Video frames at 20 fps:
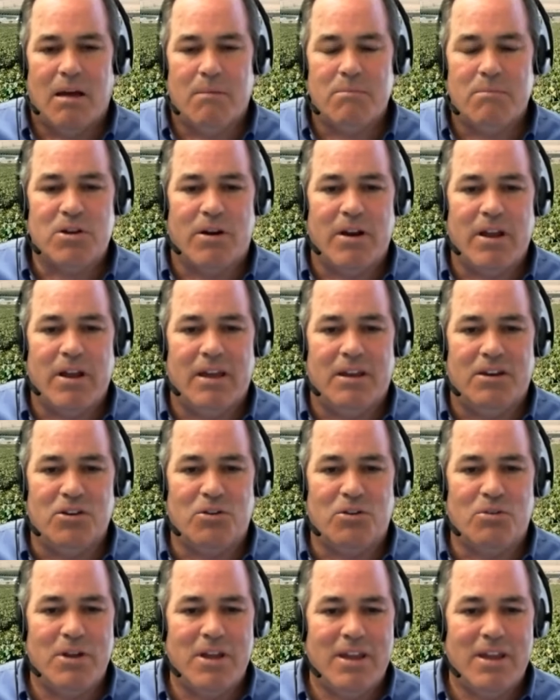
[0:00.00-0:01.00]
I'm sorry, a
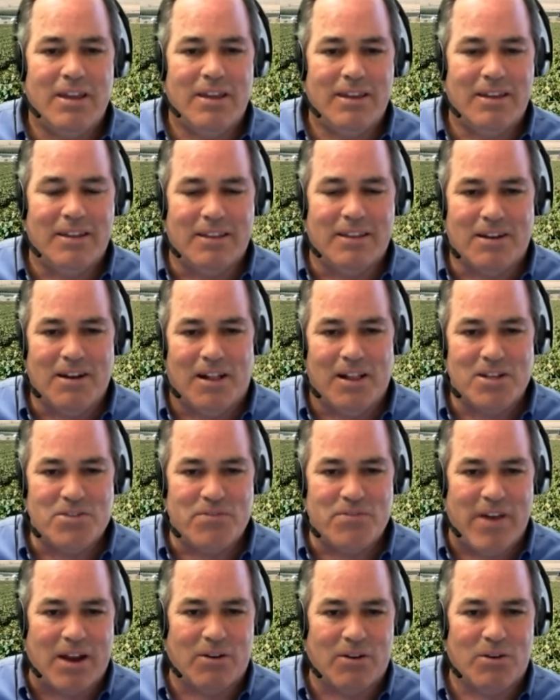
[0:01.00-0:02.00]
degree in the College
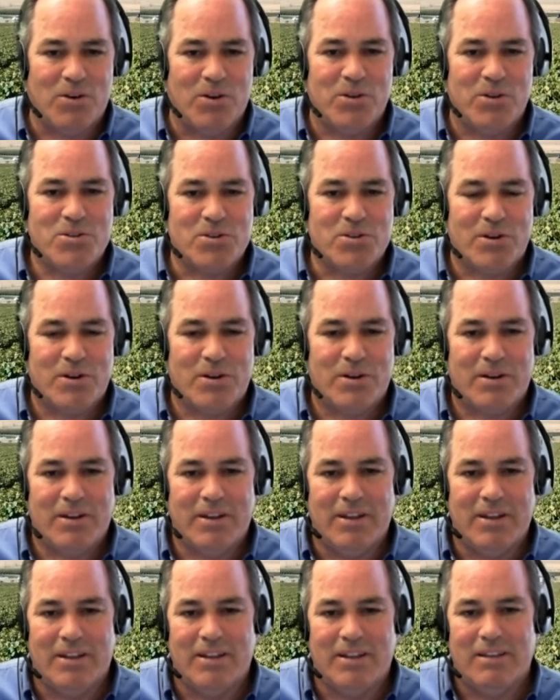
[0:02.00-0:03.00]
of Agriculture
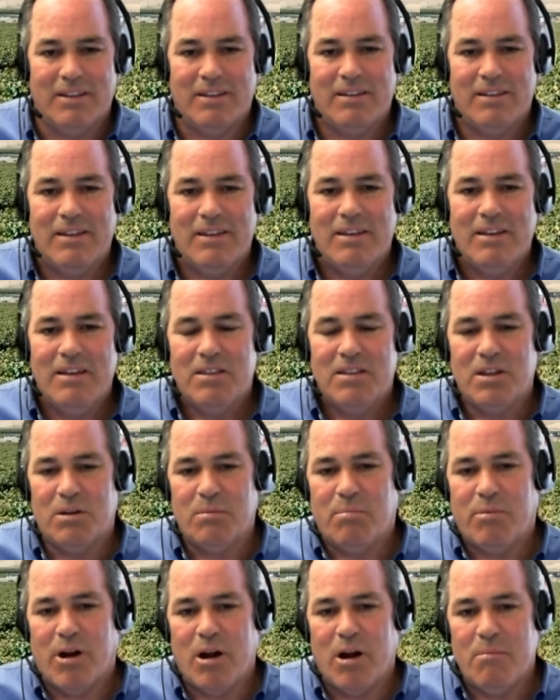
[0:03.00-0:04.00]
in the
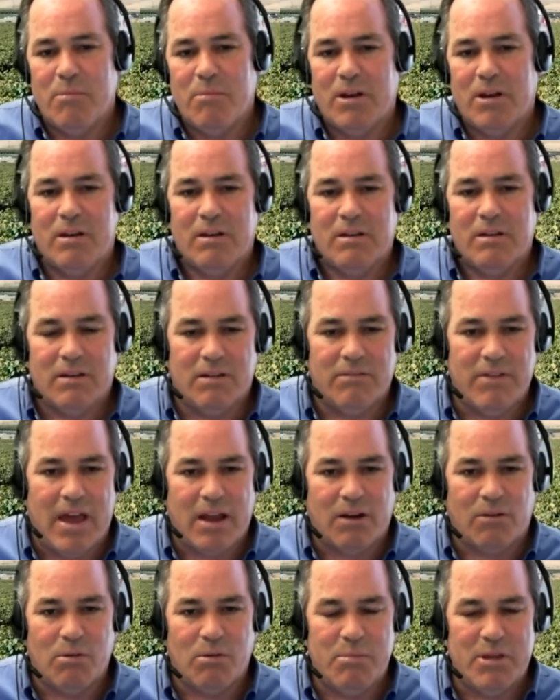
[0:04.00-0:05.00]
Department of
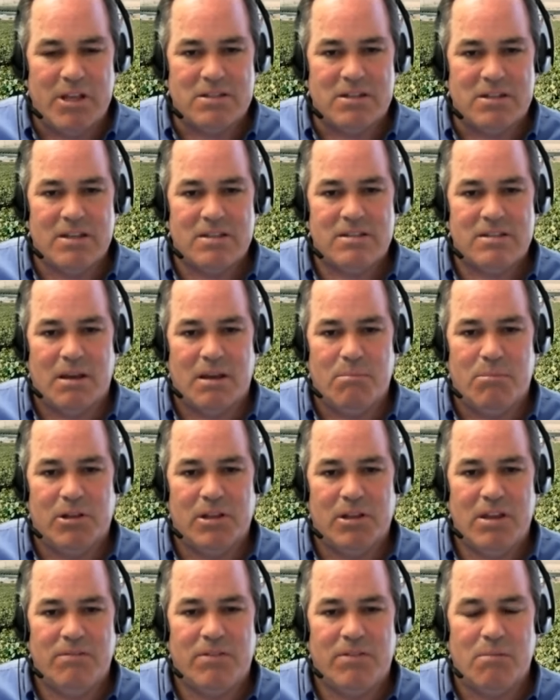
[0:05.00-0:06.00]
Agribusiness. I
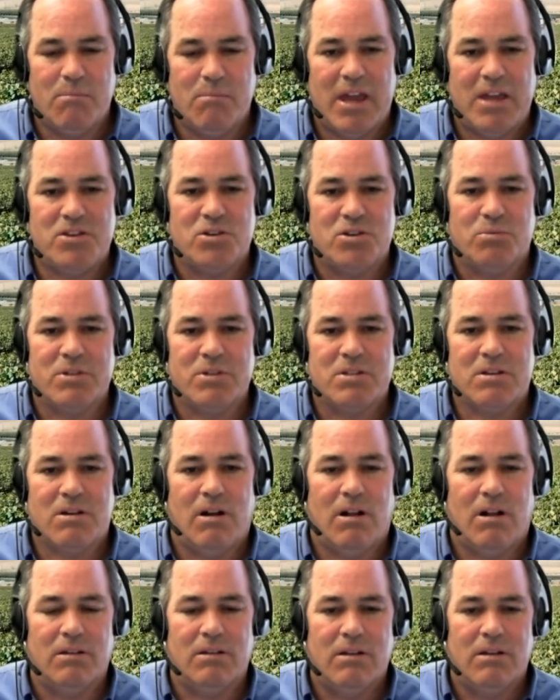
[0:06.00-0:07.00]
believe the major was
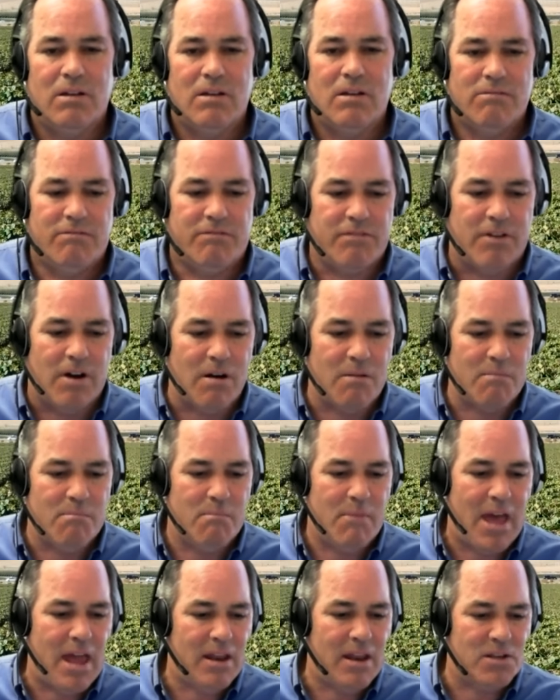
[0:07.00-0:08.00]
called
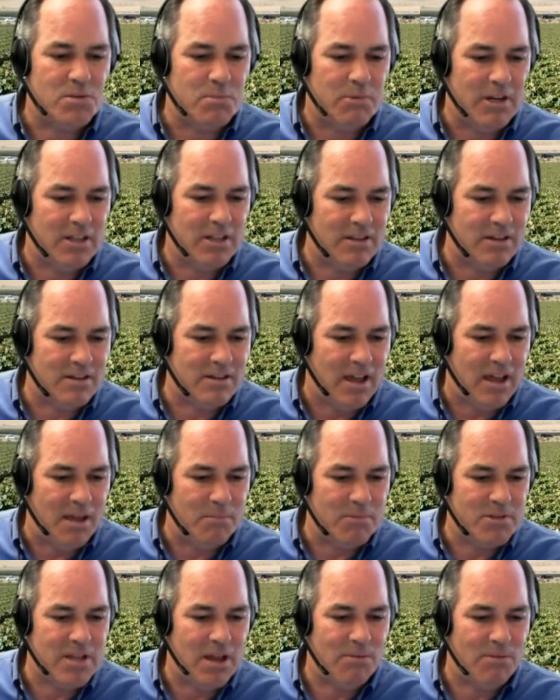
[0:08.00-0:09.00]
Farm Management at the
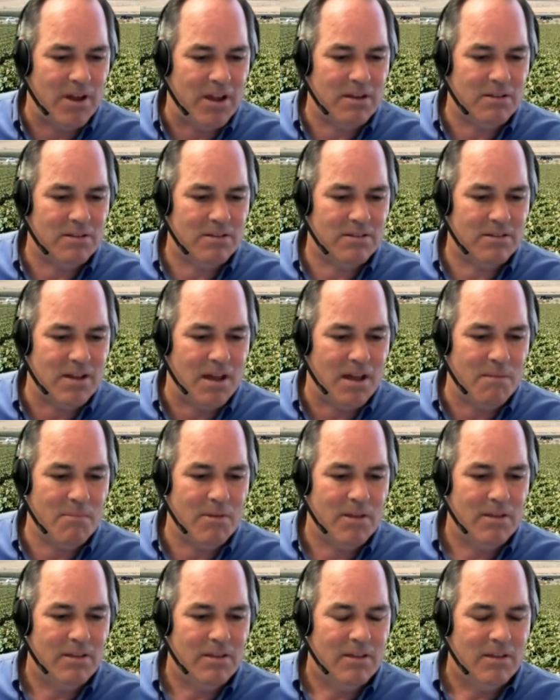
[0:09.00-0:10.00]
time. Is that right, Tom?
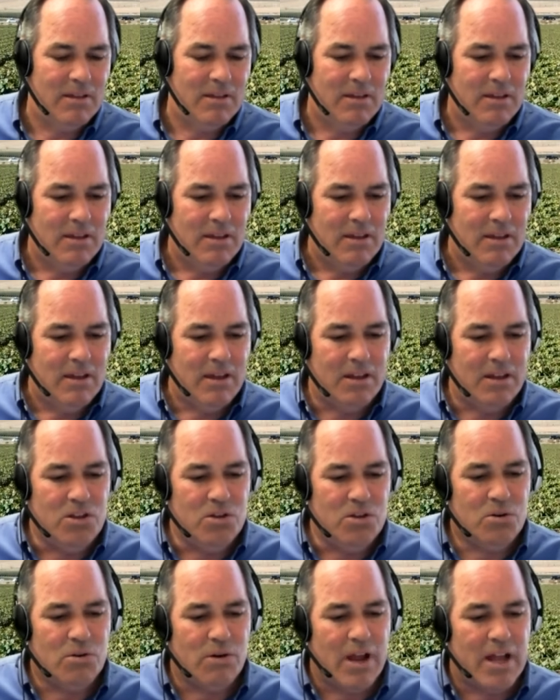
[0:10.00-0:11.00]
And
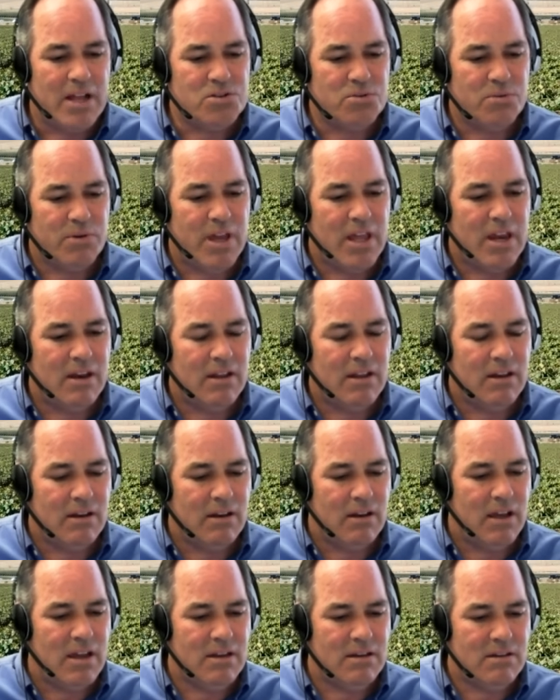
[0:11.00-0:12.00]
you graduated
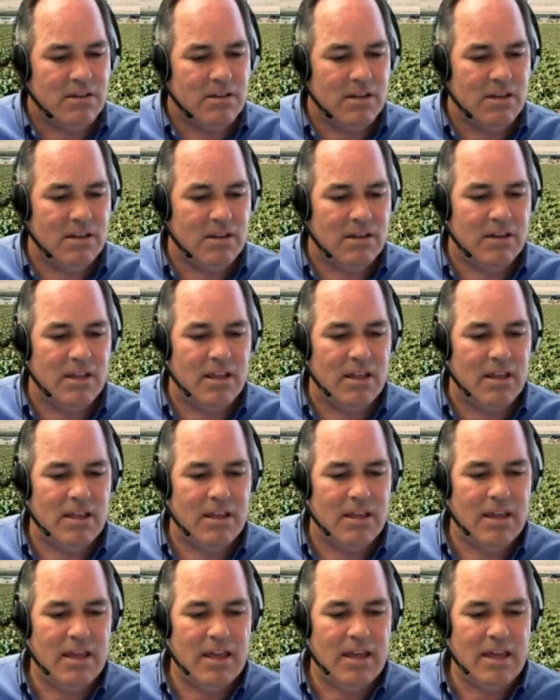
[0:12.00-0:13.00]
in
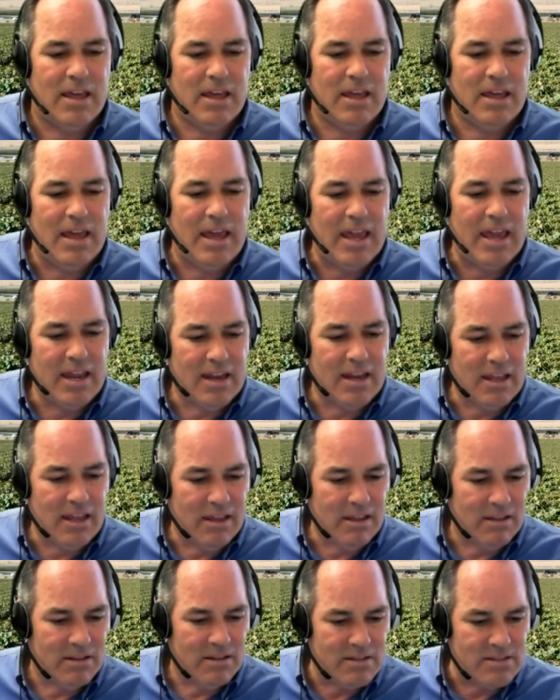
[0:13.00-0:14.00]

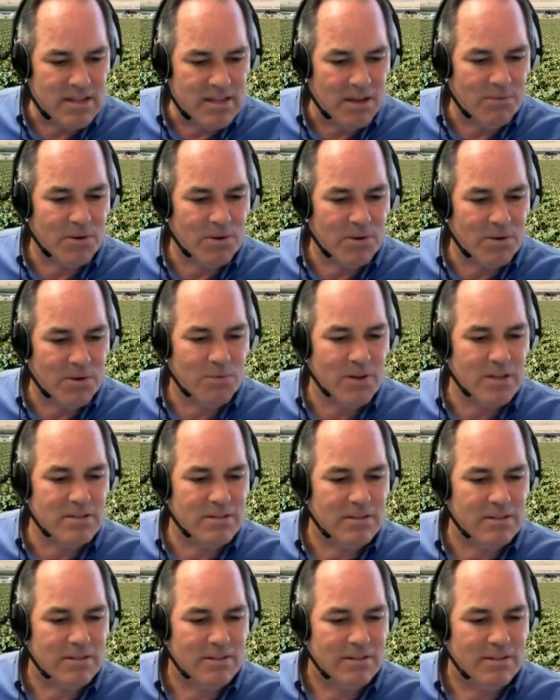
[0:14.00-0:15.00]
1980. Is that what it
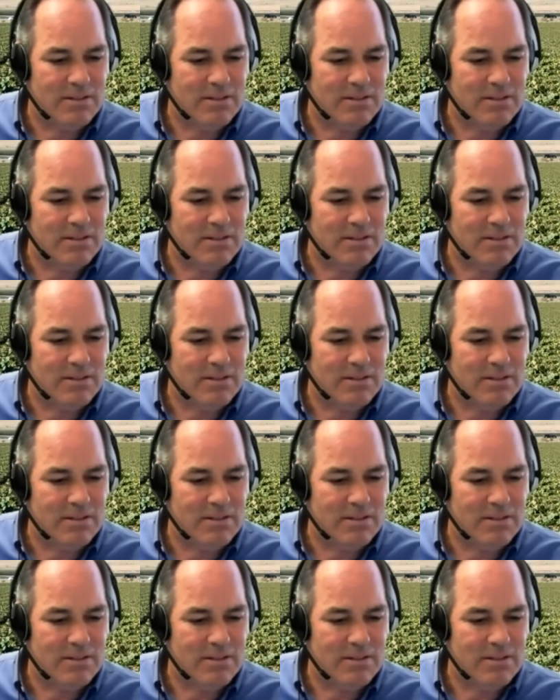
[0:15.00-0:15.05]
was?